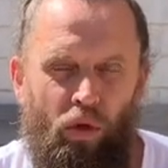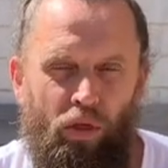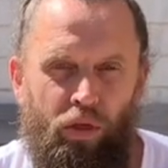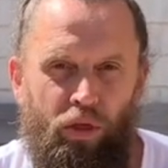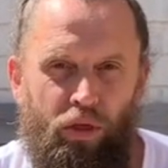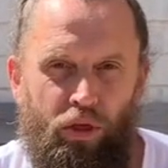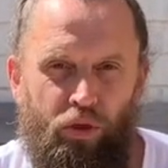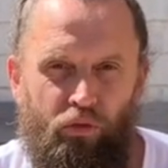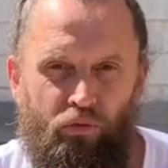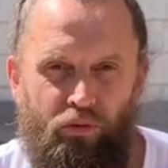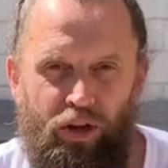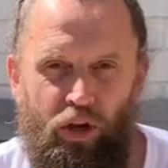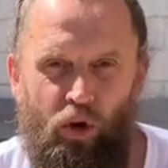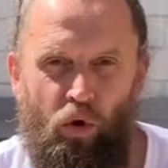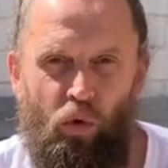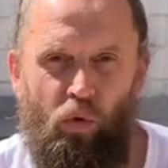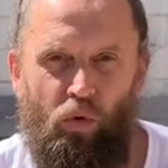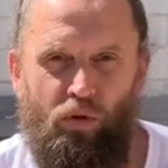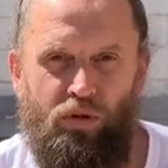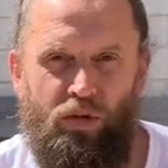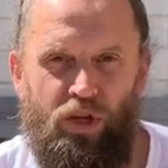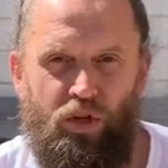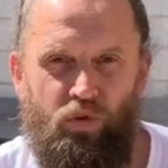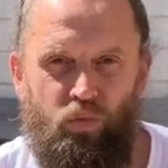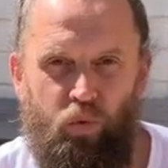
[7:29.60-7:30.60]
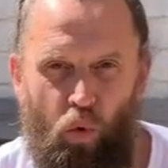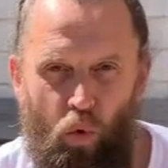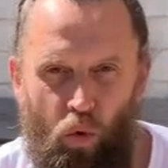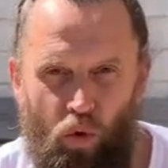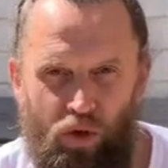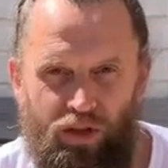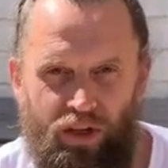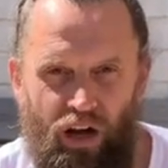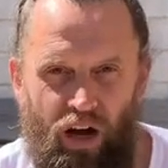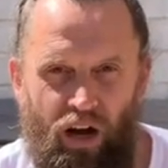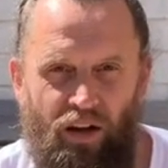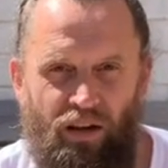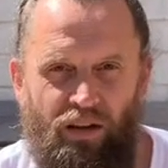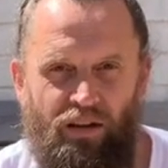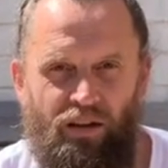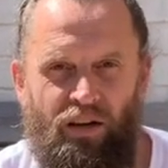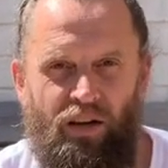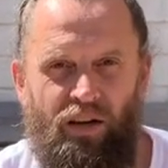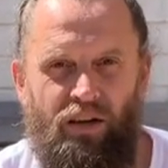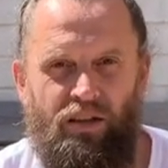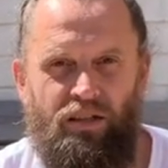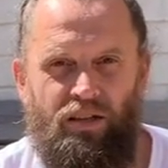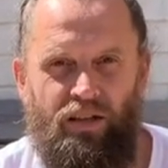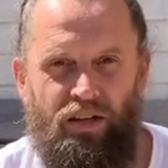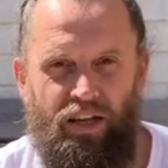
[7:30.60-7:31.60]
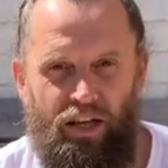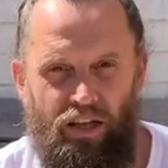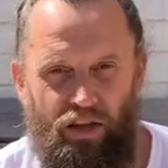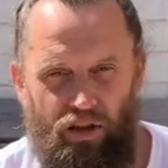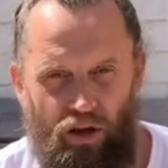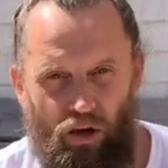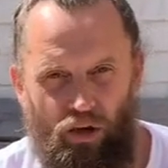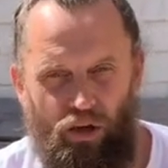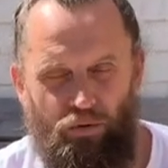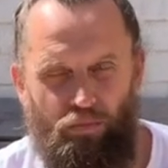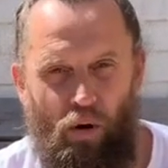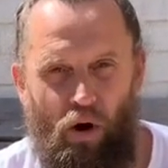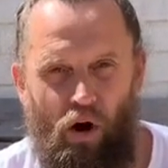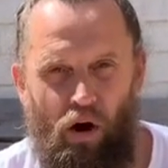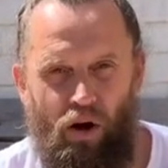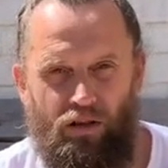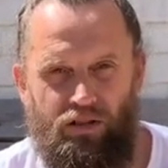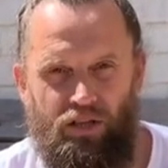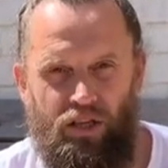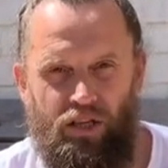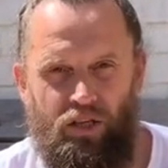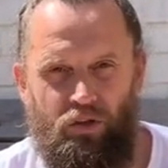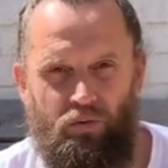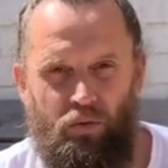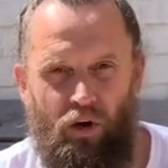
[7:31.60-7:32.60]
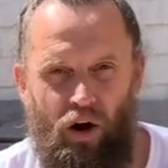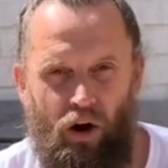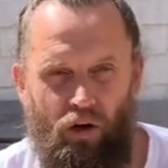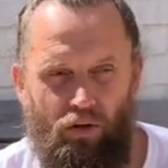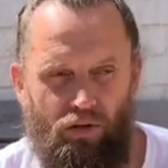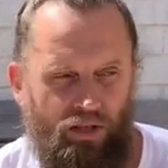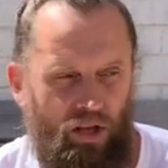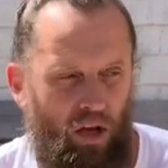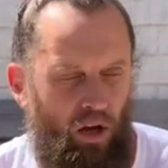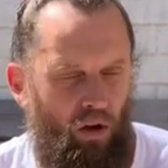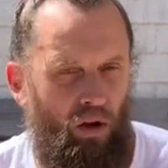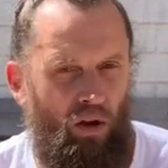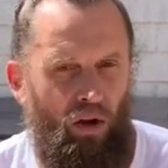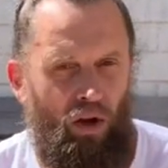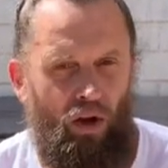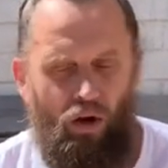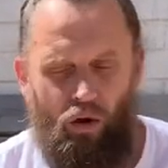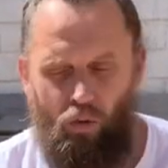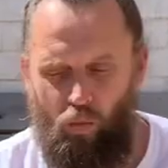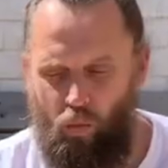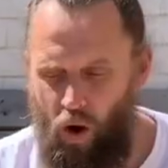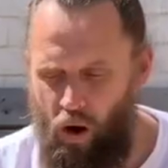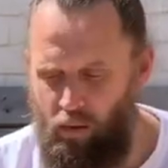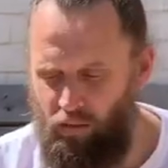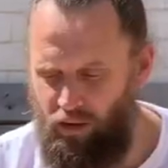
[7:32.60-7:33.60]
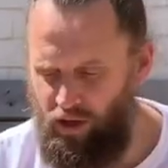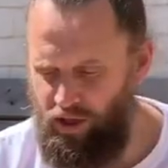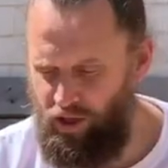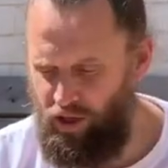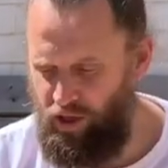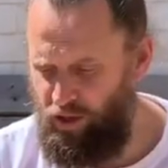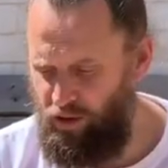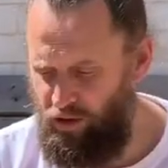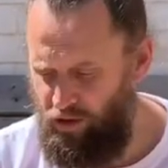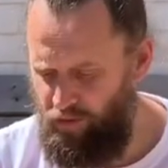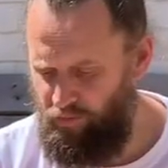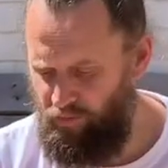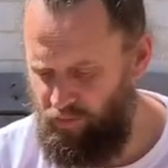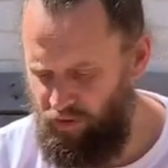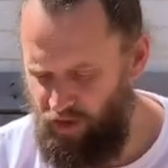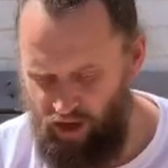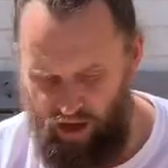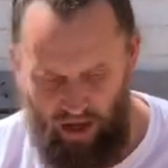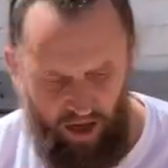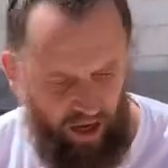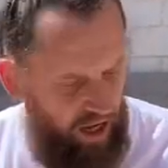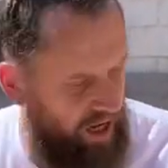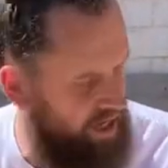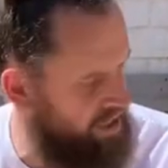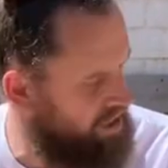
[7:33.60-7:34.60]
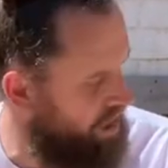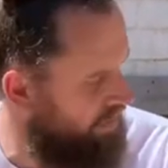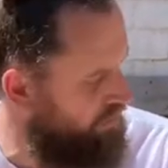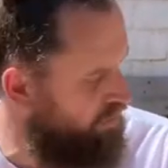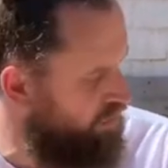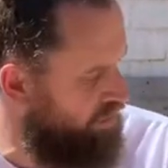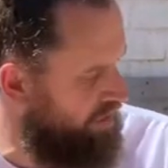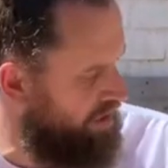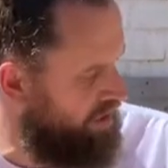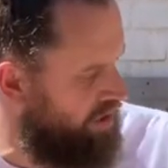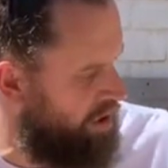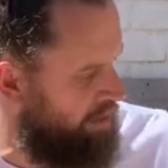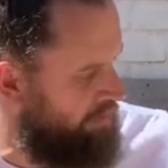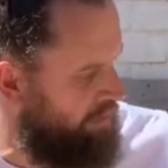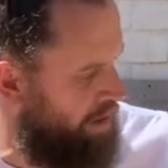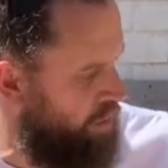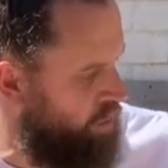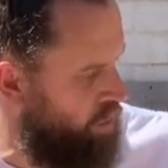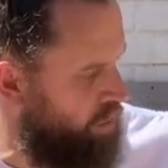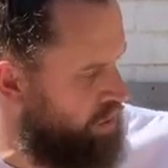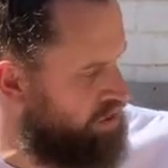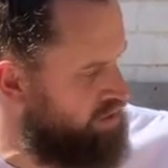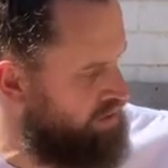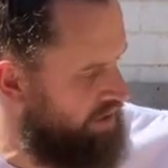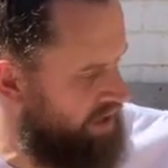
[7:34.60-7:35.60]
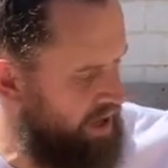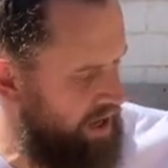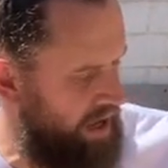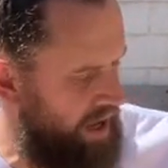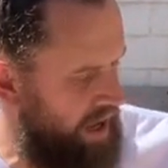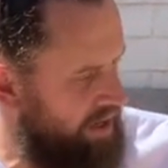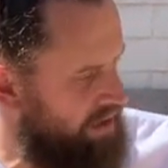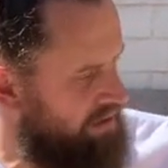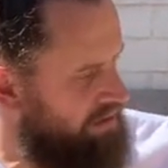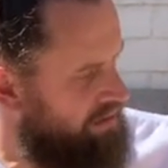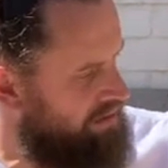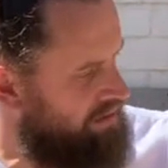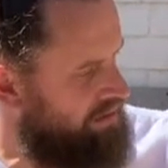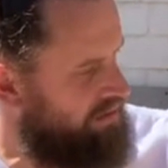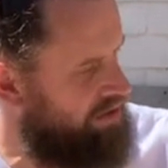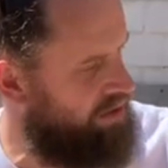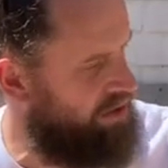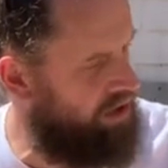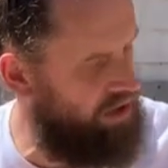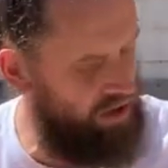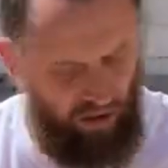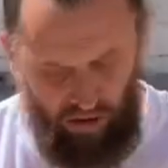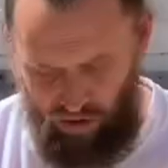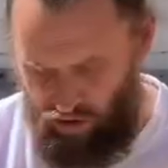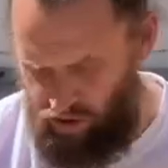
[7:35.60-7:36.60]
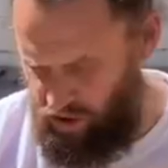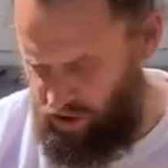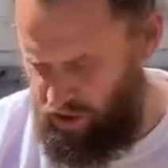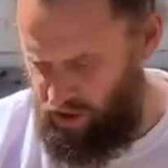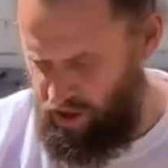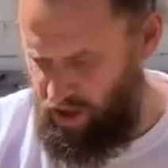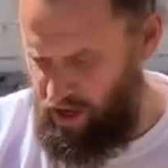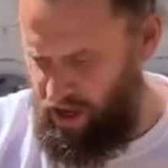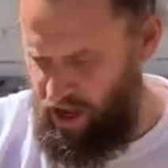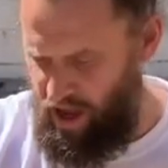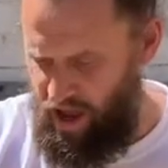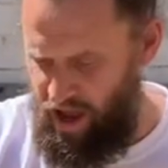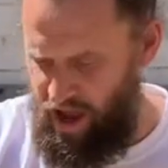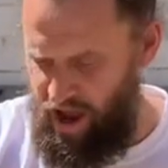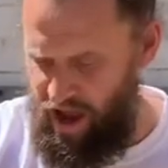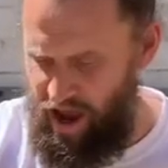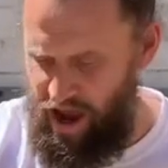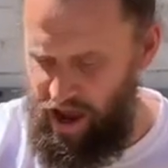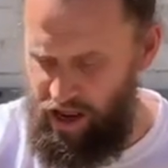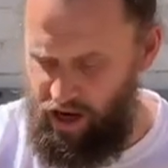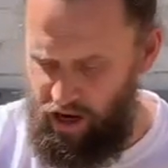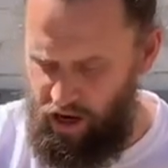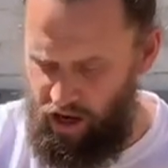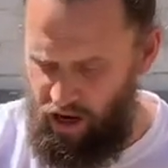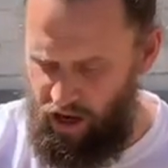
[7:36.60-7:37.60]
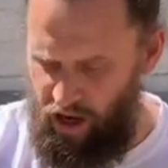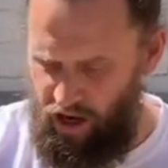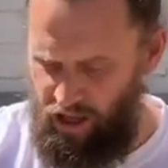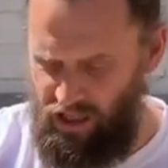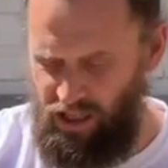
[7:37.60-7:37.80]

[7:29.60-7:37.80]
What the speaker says: 3/4 water to those parts as well. So what I'm going to do is, I've already got my watering can, doggy dog, and it's